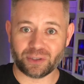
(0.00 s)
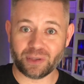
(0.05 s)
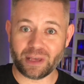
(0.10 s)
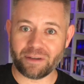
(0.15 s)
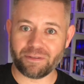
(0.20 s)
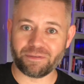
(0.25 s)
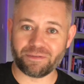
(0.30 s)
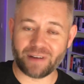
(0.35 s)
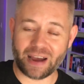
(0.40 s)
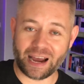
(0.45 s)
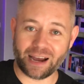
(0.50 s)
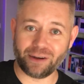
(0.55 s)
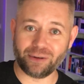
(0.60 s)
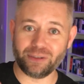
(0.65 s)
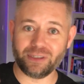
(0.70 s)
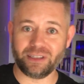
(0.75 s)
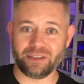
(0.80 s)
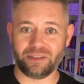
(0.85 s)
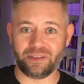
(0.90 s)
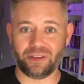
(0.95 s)
they
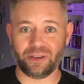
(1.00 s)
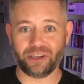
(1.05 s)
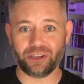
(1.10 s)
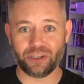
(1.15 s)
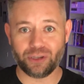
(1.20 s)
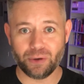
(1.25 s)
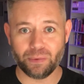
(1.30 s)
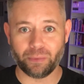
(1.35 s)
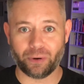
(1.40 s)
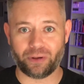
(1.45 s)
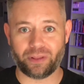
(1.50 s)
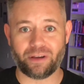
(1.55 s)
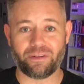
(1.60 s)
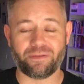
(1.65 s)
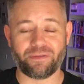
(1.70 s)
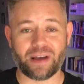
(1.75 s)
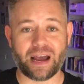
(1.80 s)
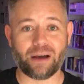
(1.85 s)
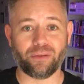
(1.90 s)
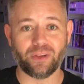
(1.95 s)
found the humor, they
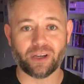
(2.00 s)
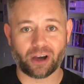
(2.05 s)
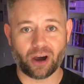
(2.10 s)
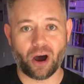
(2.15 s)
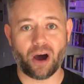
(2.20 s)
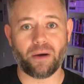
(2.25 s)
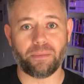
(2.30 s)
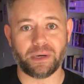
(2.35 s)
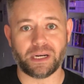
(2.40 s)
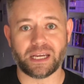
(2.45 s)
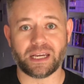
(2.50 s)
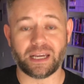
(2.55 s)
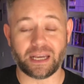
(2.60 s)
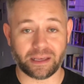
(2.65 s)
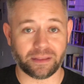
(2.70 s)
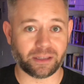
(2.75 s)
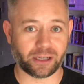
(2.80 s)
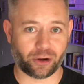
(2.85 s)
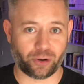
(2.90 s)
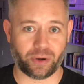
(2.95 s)
found the comedy
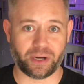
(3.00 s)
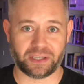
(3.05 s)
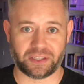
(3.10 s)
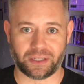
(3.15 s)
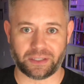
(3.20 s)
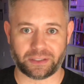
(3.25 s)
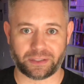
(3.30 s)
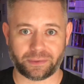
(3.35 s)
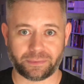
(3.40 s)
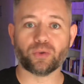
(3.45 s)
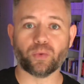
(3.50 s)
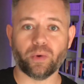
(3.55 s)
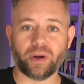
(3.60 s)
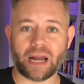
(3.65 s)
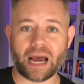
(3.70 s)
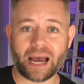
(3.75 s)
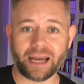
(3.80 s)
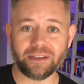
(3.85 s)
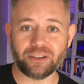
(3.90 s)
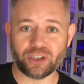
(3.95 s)
in the criticism. When
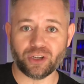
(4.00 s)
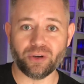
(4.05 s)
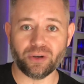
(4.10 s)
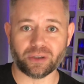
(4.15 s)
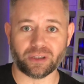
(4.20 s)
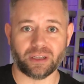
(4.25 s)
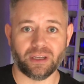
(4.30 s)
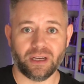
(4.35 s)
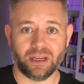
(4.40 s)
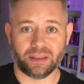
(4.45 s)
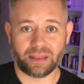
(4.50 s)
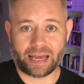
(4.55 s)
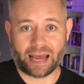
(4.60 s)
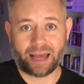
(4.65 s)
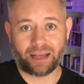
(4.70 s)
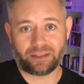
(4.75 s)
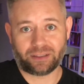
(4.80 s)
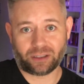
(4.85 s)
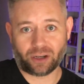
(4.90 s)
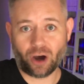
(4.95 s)
I took
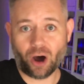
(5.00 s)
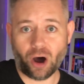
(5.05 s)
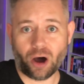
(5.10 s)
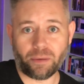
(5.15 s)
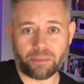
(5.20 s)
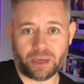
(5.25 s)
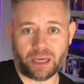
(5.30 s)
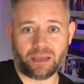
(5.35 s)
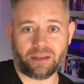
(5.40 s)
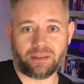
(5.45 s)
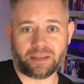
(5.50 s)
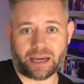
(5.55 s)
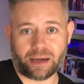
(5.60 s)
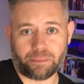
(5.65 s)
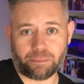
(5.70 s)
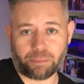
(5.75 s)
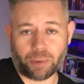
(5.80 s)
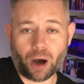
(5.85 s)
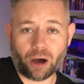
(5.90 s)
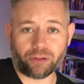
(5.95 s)
that comment
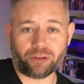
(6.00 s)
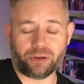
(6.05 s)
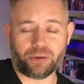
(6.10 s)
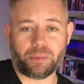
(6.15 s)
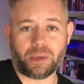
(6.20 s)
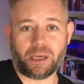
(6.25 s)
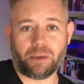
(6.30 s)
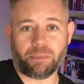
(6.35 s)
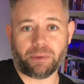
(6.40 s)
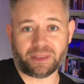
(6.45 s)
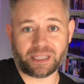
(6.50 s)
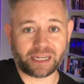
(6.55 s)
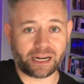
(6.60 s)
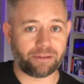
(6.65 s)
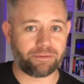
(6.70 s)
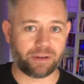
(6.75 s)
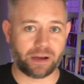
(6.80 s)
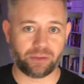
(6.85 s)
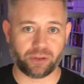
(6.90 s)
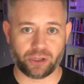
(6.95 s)
that bothered me, but then I
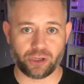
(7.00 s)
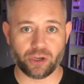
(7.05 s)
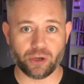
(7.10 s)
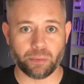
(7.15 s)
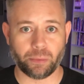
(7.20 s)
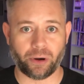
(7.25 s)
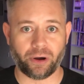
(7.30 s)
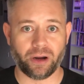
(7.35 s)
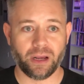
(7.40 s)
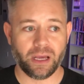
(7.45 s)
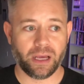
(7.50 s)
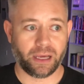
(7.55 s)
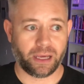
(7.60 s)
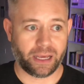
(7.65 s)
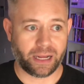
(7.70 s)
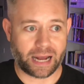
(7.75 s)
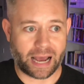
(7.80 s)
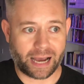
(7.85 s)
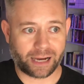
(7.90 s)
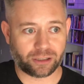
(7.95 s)
found the humor,
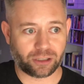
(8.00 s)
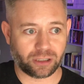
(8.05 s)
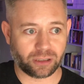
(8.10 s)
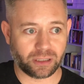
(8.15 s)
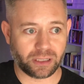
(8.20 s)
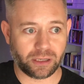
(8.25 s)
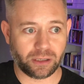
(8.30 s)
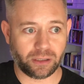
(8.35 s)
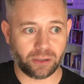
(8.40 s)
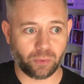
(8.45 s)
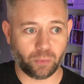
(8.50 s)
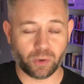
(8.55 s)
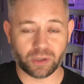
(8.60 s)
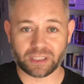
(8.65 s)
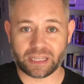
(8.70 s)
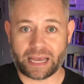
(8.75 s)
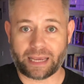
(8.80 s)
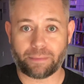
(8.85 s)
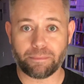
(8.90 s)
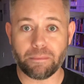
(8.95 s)
it actually was
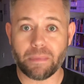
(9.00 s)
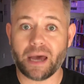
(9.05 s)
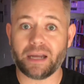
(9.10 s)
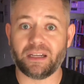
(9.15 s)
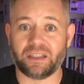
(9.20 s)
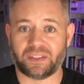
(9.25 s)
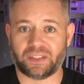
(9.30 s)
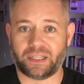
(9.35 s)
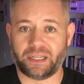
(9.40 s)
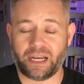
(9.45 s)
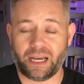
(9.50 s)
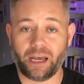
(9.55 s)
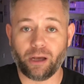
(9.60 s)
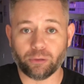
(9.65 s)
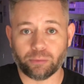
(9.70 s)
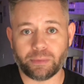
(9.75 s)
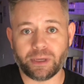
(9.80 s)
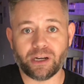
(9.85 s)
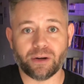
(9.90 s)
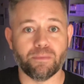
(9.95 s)
like medicine. It
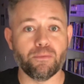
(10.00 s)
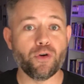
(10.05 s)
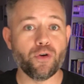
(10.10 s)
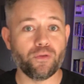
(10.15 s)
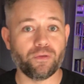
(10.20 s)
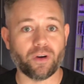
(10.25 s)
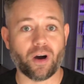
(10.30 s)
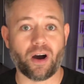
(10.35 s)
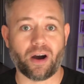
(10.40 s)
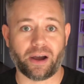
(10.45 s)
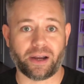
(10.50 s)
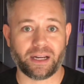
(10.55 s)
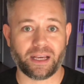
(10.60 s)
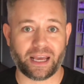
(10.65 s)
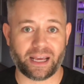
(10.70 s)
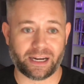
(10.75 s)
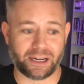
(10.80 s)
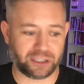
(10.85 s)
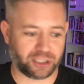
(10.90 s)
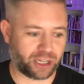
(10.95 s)
helped me to move on.
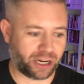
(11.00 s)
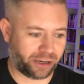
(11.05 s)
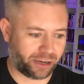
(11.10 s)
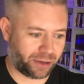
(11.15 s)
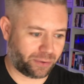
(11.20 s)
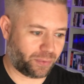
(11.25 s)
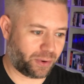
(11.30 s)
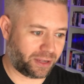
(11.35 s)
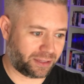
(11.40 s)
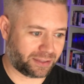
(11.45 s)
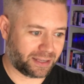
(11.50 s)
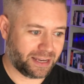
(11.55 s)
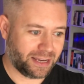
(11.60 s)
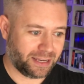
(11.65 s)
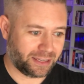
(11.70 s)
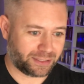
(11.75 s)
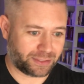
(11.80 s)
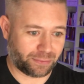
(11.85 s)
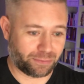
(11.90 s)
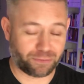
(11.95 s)
And I shared it with
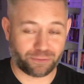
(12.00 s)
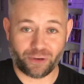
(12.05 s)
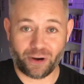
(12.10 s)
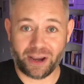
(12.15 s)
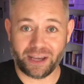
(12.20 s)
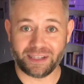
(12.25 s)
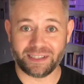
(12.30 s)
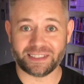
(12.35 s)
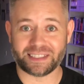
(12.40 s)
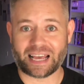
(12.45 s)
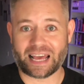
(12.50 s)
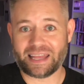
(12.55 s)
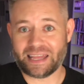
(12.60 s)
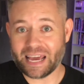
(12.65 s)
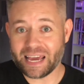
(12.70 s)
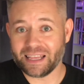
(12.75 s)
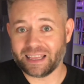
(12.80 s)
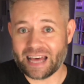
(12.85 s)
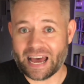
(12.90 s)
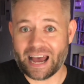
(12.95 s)
some friends and
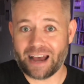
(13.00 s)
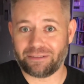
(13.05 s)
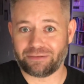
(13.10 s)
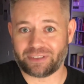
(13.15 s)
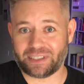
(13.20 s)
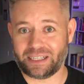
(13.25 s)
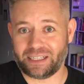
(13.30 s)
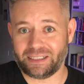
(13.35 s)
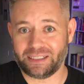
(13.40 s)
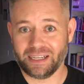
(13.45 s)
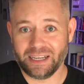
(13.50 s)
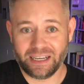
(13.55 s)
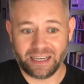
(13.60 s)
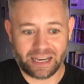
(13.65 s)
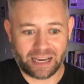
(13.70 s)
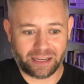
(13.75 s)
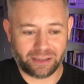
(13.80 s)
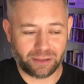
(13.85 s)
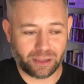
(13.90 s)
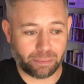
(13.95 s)
they laughed,
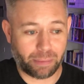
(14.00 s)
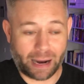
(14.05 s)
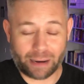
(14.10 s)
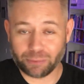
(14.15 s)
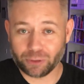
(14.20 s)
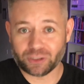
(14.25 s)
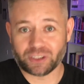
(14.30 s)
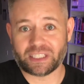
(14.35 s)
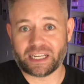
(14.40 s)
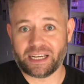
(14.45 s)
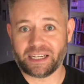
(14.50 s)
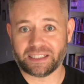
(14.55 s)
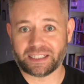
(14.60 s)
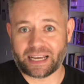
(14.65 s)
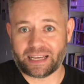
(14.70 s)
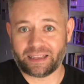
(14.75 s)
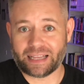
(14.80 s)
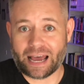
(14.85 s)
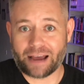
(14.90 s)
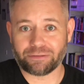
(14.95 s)
and the Bible says
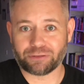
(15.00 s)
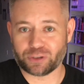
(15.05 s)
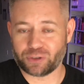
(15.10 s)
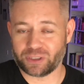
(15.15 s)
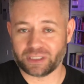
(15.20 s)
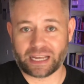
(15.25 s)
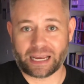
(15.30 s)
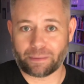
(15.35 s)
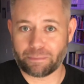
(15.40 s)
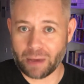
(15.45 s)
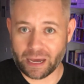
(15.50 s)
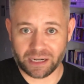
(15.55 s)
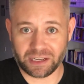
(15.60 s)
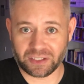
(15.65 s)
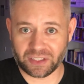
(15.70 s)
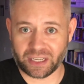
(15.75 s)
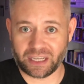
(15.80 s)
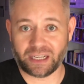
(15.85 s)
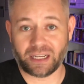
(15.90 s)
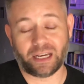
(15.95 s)
that laughter is like
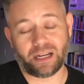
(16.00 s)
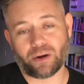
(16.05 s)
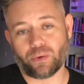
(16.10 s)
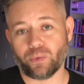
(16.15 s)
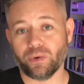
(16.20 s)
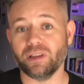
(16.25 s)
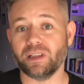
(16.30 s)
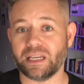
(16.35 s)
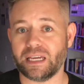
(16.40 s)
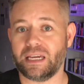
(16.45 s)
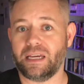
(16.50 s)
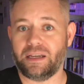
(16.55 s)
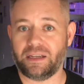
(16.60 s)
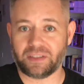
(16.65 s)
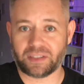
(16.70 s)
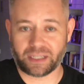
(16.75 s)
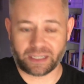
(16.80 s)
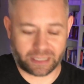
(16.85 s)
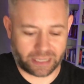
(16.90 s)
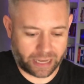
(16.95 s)
medicine, and it really
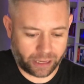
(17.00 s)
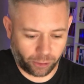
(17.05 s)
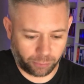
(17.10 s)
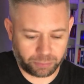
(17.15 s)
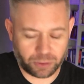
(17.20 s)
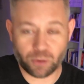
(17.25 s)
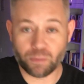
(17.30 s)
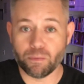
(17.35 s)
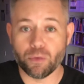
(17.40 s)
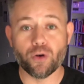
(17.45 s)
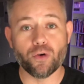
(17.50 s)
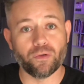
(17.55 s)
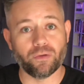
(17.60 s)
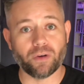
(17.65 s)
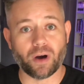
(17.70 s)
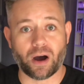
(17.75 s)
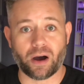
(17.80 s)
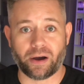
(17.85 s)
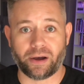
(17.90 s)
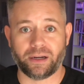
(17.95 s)
is. It can help you move
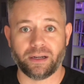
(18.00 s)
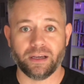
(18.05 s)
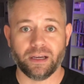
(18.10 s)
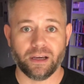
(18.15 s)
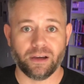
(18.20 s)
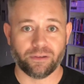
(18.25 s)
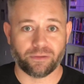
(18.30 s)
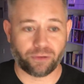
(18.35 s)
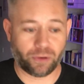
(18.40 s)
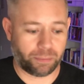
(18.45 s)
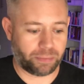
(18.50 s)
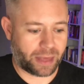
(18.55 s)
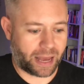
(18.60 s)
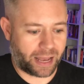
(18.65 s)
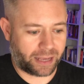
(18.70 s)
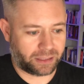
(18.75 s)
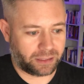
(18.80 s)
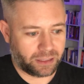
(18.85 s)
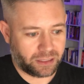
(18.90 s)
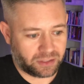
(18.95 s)
on from
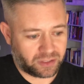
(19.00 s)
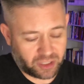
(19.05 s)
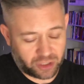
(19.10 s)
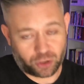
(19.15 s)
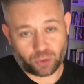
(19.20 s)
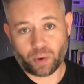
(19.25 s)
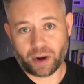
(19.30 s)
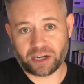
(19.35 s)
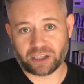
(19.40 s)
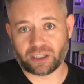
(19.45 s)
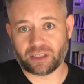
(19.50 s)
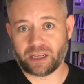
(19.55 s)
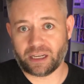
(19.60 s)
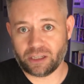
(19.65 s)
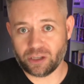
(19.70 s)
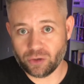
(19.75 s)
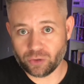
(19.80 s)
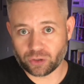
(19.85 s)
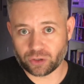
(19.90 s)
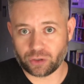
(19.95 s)
that situation that
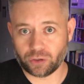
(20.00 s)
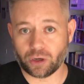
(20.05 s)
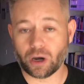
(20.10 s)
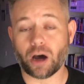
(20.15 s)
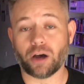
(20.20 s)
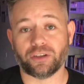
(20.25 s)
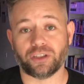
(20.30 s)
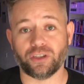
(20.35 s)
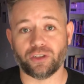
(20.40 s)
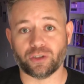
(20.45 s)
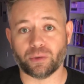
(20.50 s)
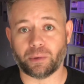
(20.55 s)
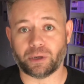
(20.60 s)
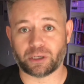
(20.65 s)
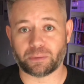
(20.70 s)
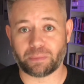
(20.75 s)
used to cause you so much